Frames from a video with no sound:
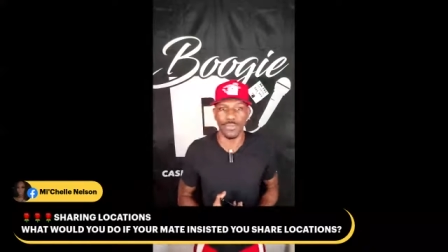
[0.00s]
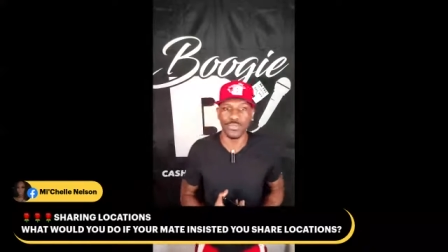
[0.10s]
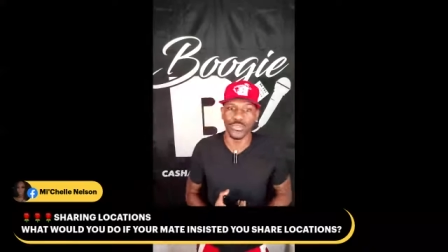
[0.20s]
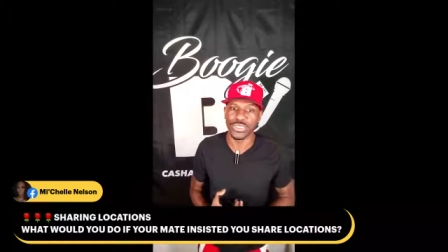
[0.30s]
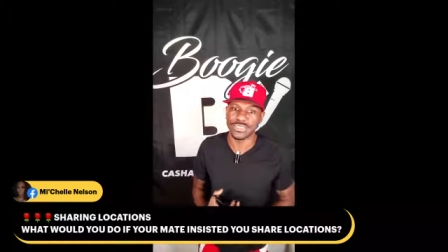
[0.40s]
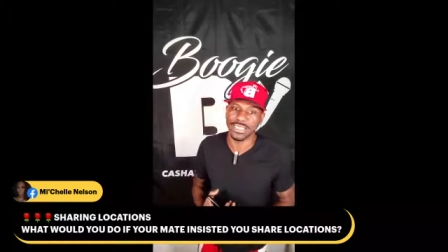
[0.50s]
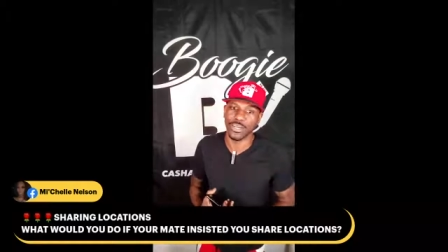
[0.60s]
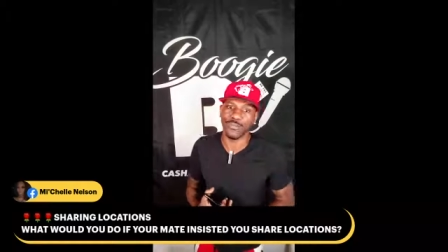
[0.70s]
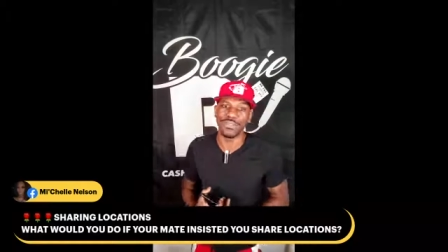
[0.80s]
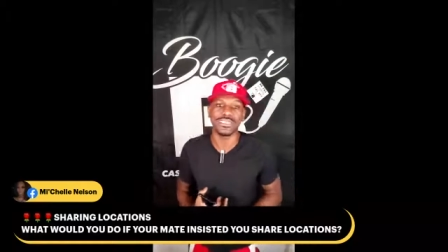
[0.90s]
mood and say,
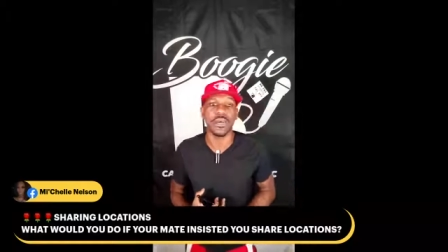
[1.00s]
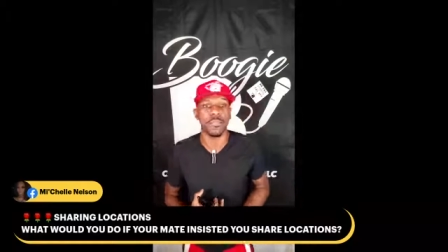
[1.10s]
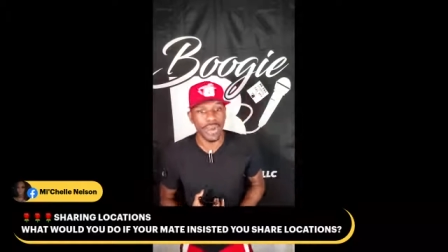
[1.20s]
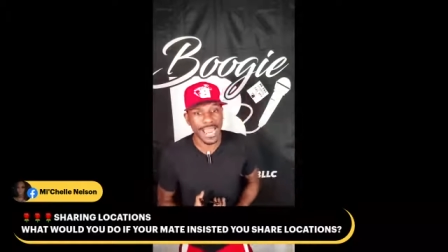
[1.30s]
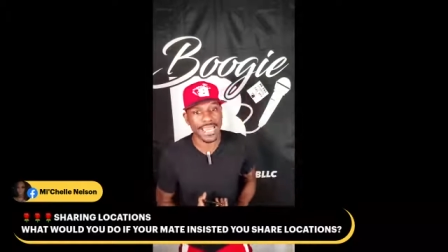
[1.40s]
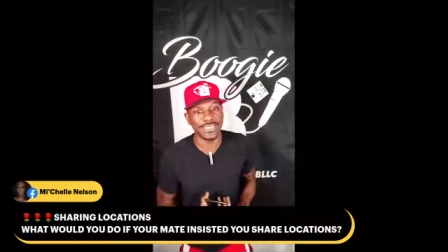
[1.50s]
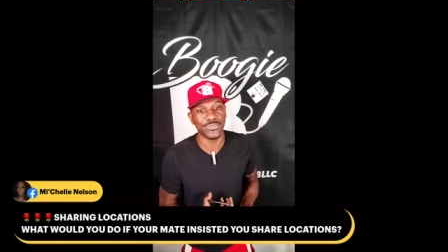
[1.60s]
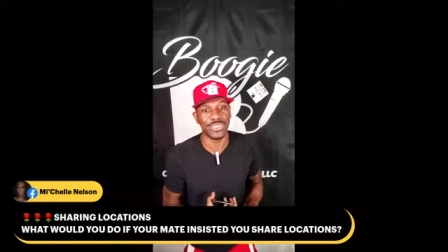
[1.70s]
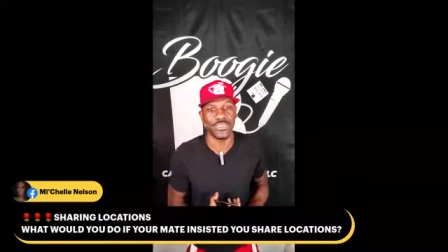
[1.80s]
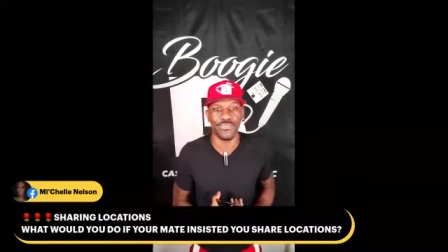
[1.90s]
don't be
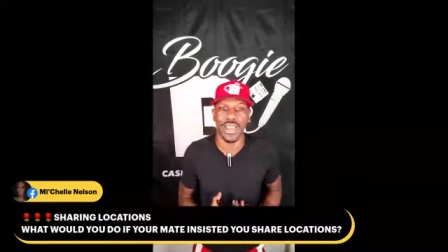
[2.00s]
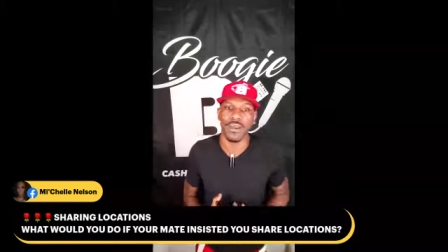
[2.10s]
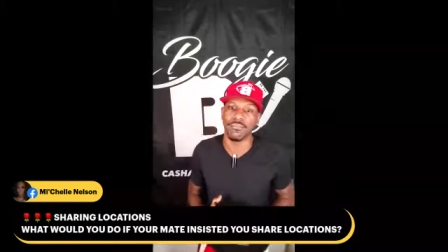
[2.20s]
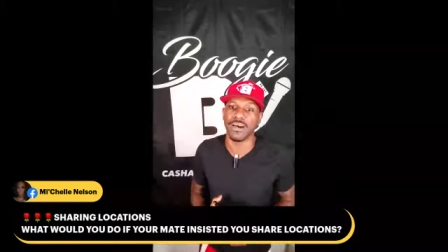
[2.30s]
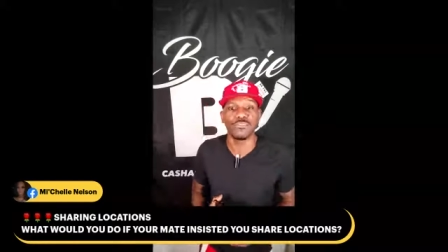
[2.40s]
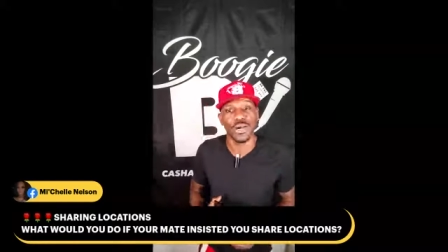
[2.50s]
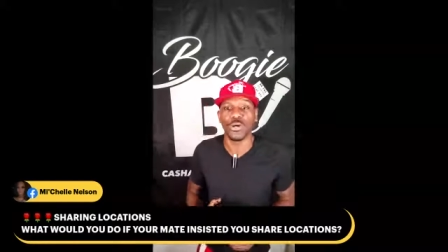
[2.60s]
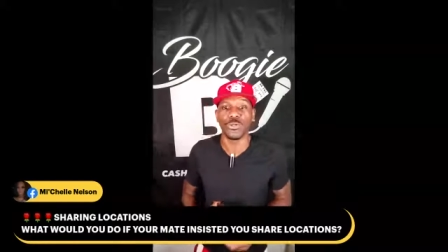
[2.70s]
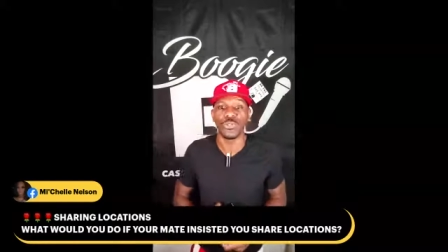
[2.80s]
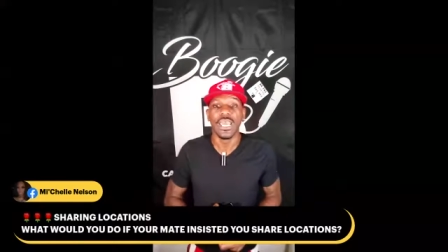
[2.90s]
surprised when you find my
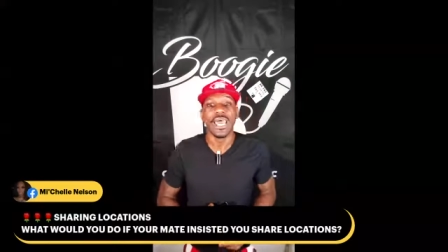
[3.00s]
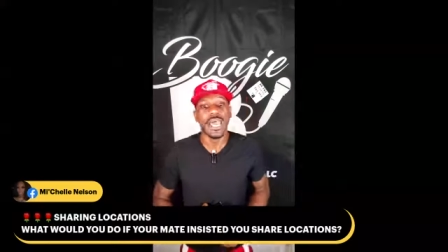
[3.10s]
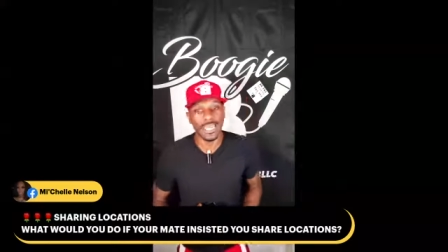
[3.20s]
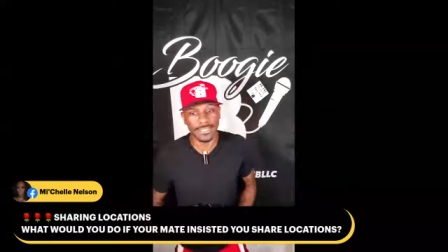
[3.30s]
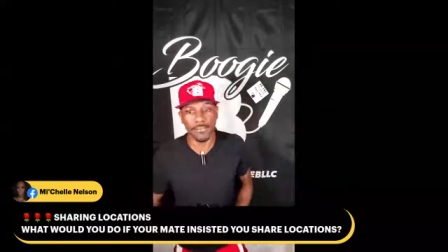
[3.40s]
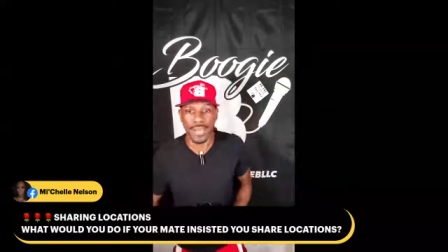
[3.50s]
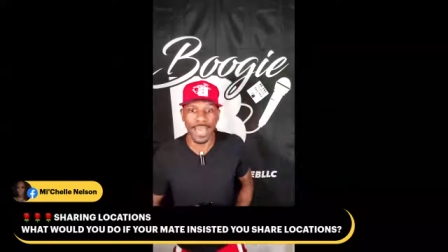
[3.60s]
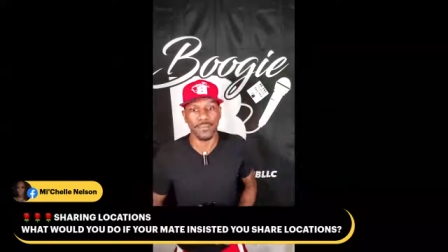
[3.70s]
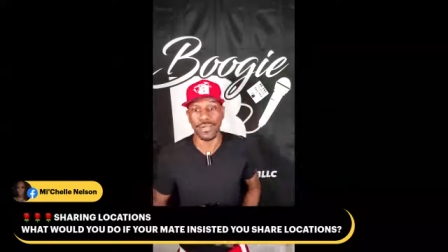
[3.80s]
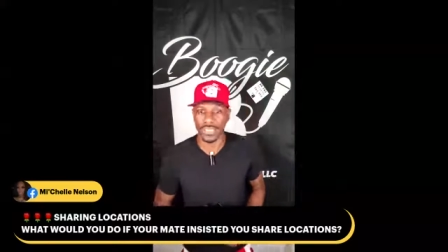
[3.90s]
phone at the
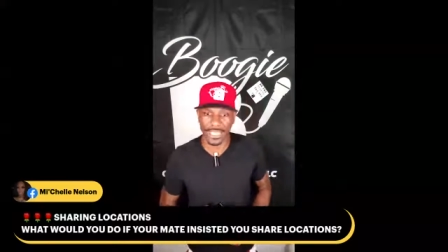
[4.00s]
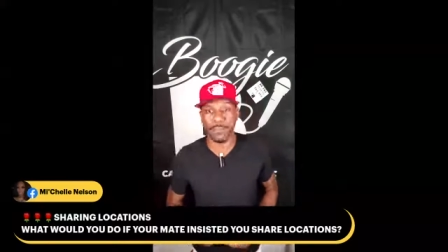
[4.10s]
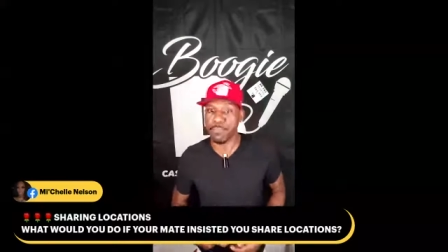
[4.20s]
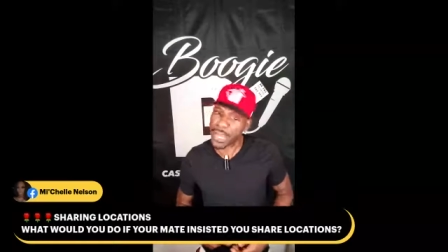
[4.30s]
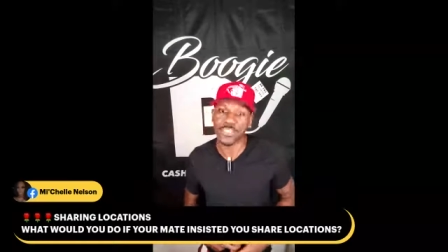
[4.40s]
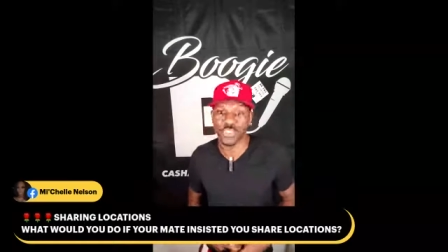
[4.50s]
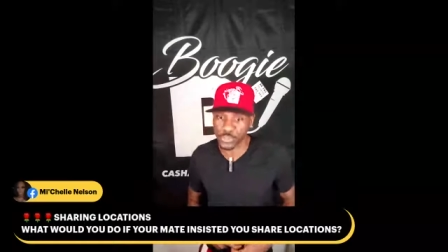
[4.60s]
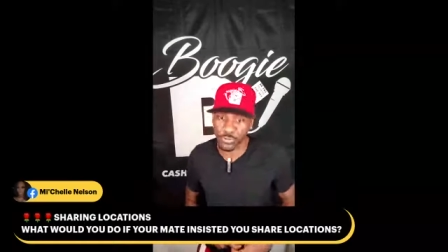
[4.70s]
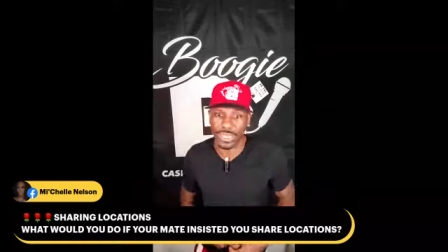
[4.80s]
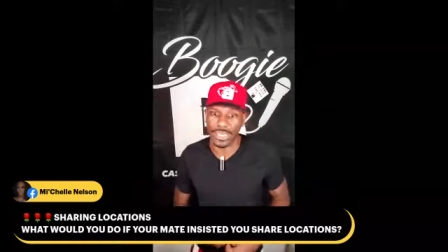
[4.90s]
bottom of Lake
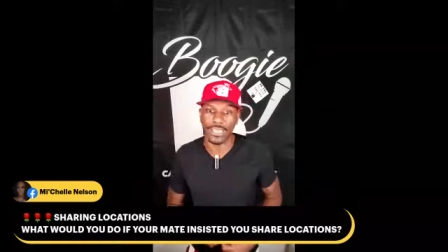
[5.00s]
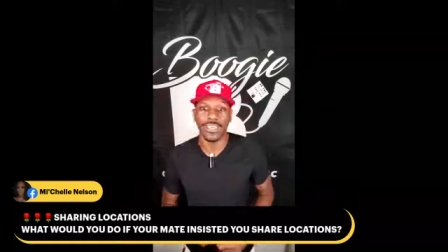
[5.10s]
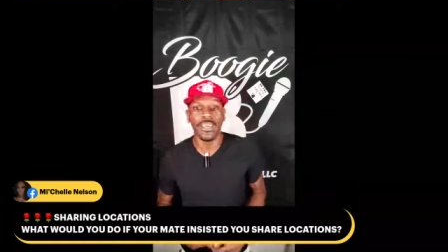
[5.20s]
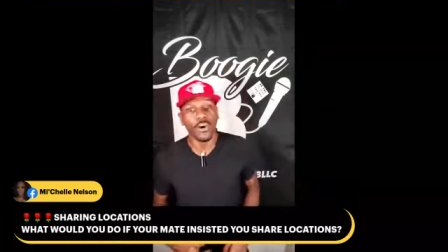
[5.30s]
Pontchartrain.